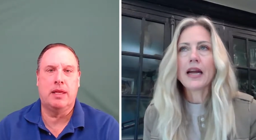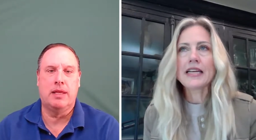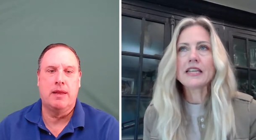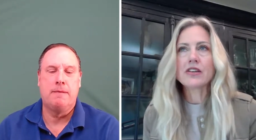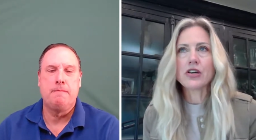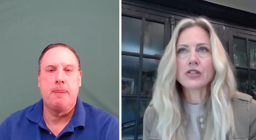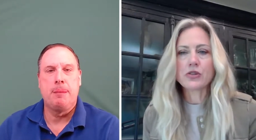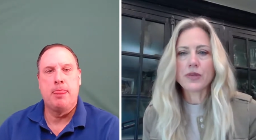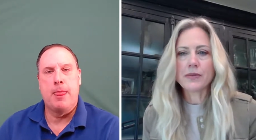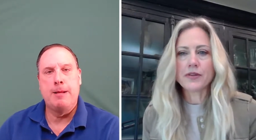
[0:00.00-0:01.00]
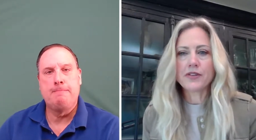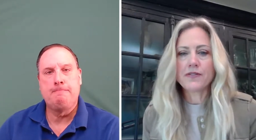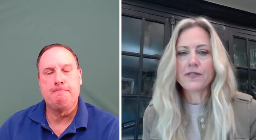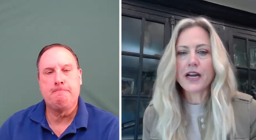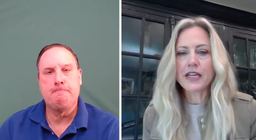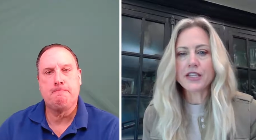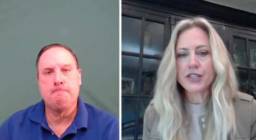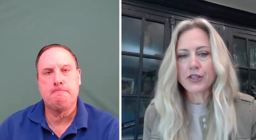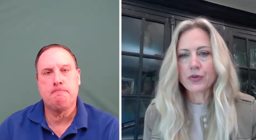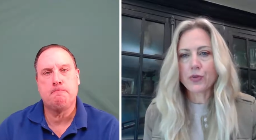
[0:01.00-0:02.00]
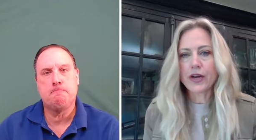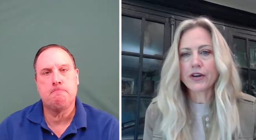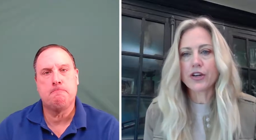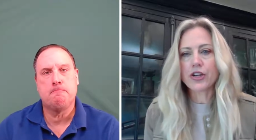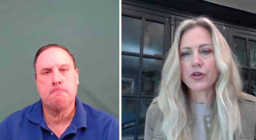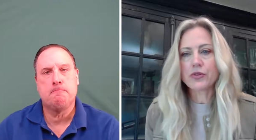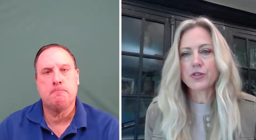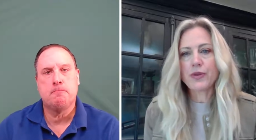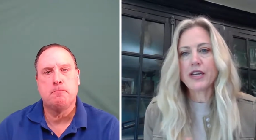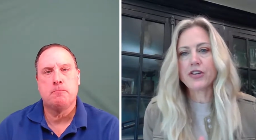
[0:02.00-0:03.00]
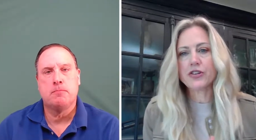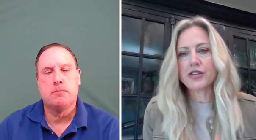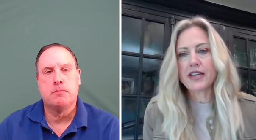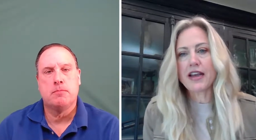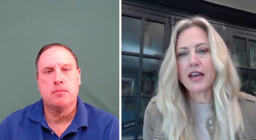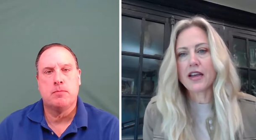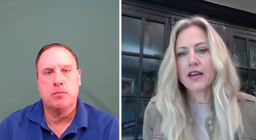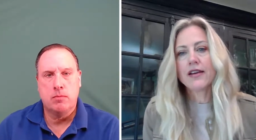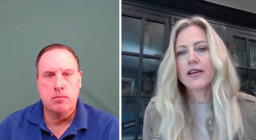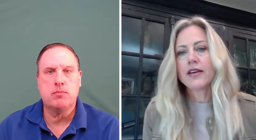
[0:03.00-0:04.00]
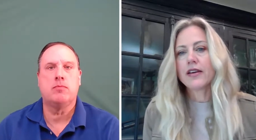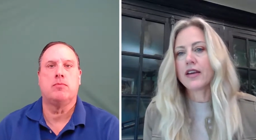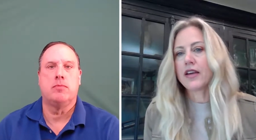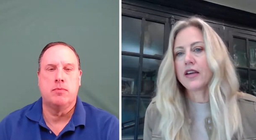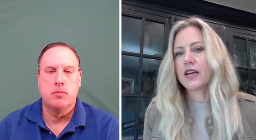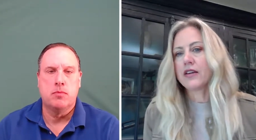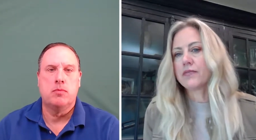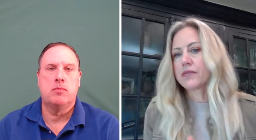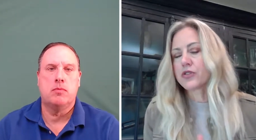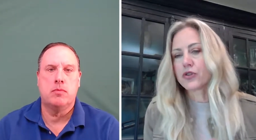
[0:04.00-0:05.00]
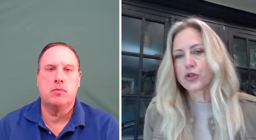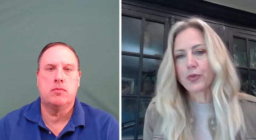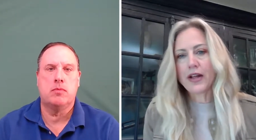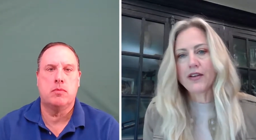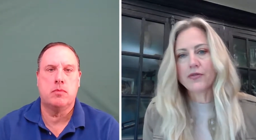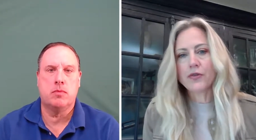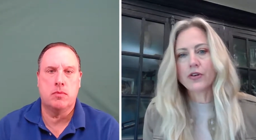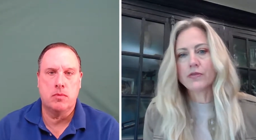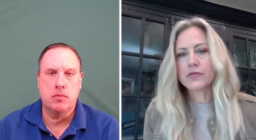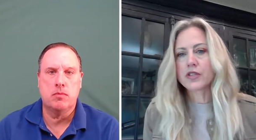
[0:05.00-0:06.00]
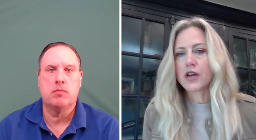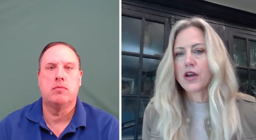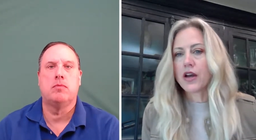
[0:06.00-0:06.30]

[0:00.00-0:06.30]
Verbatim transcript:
Speaker 1: I need to also be able to find you where you spend your day in social platforms,